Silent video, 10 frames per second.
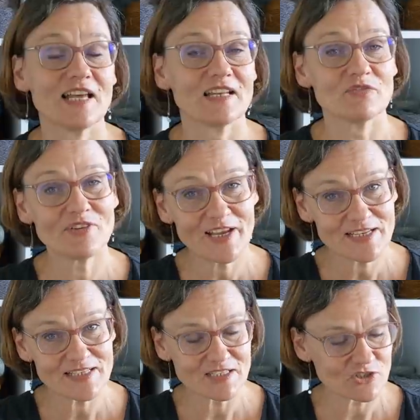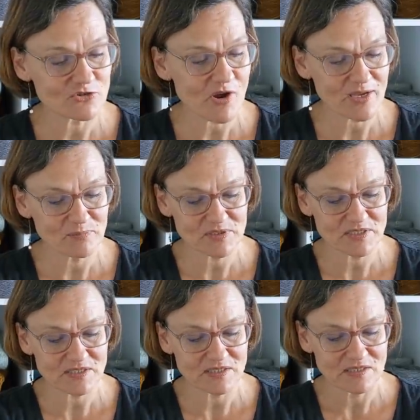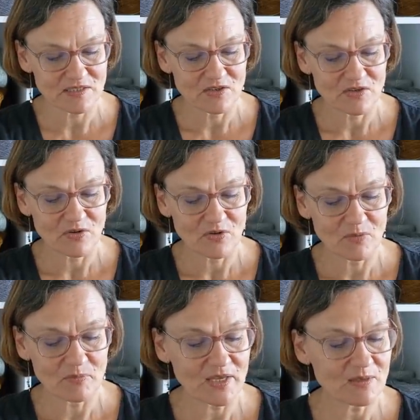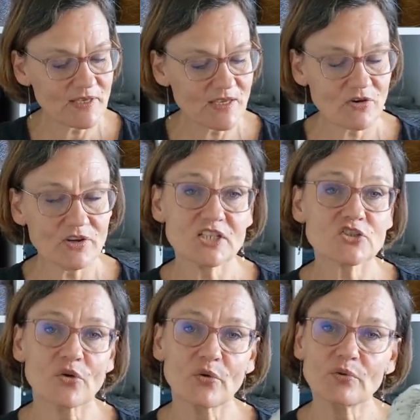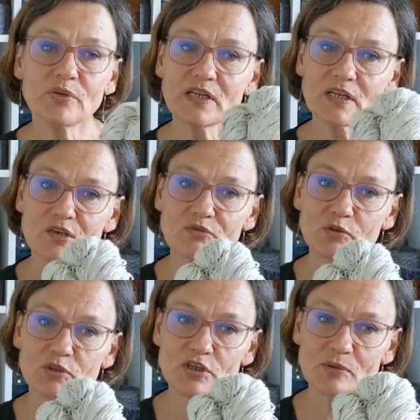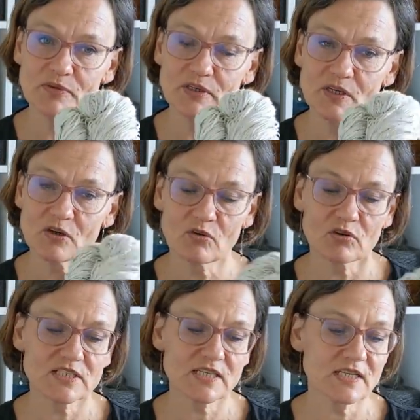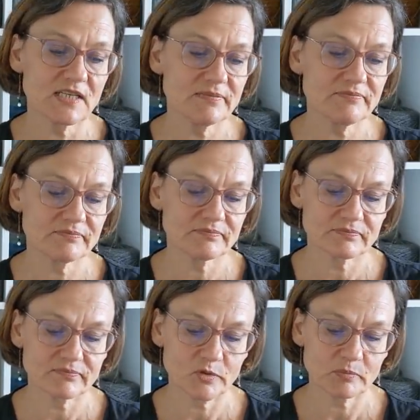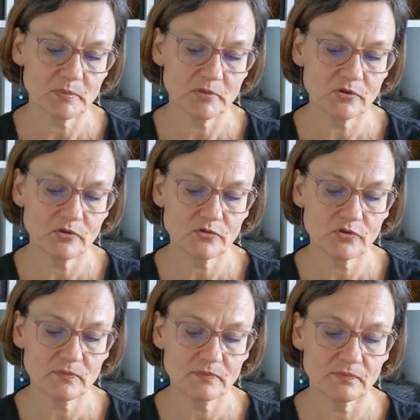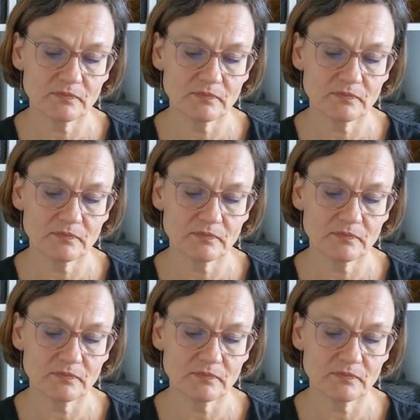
an effect in stripes, or maybe on its own in a full jumper or a tee, would be beautiful.